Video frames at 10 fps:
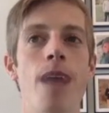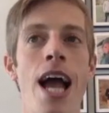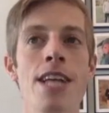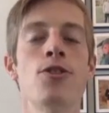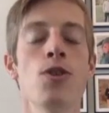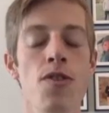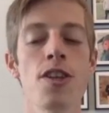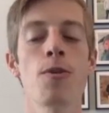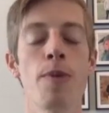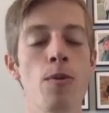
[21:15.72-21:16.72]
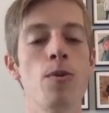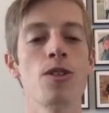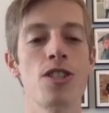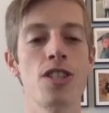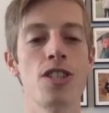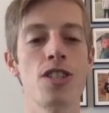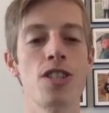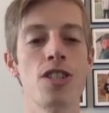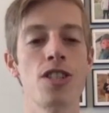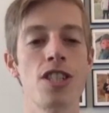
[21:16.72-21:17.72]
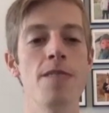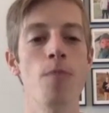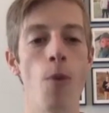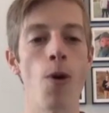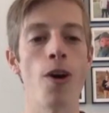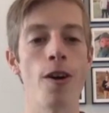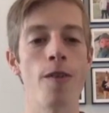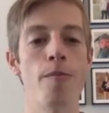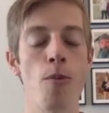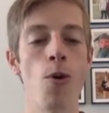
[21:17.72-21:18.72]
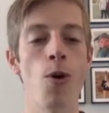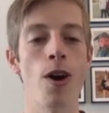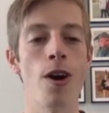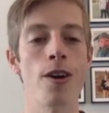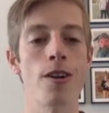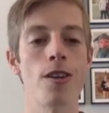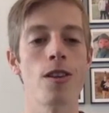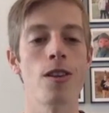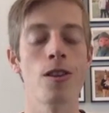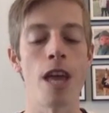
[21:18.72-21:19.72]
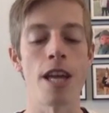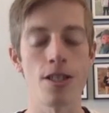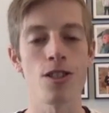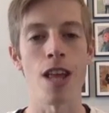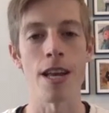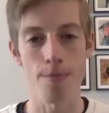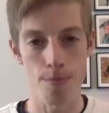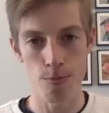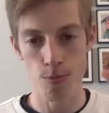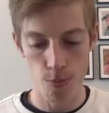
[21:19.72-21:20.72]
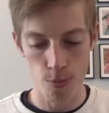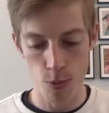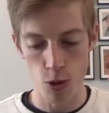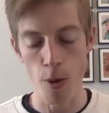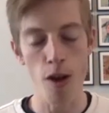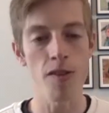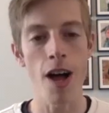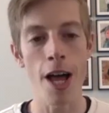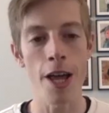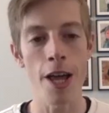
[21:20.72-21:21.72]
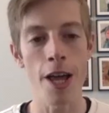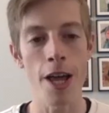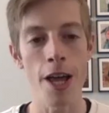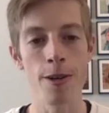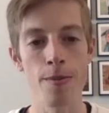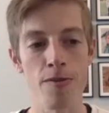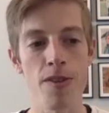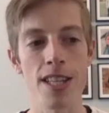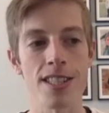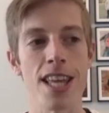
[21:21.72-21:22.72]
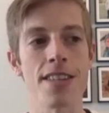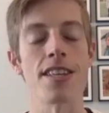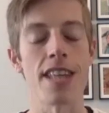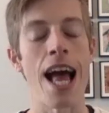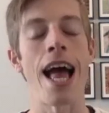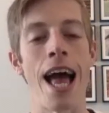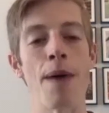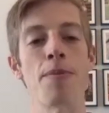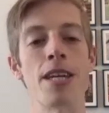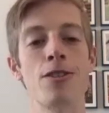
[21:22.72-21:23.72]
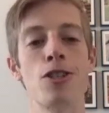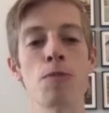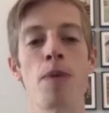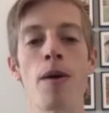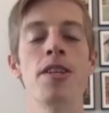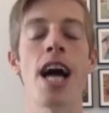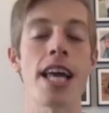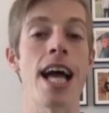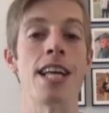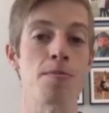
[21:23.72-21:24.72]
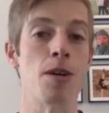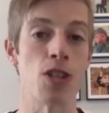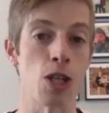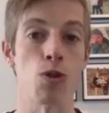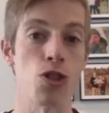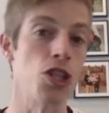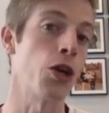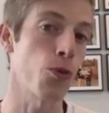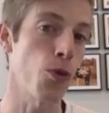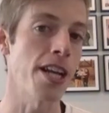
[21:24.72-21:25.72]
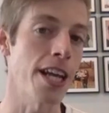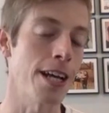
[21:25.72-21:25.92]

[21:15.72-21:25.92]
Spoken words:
we will see more like small volume events like this happening, just probably not as much as we're seeing right now.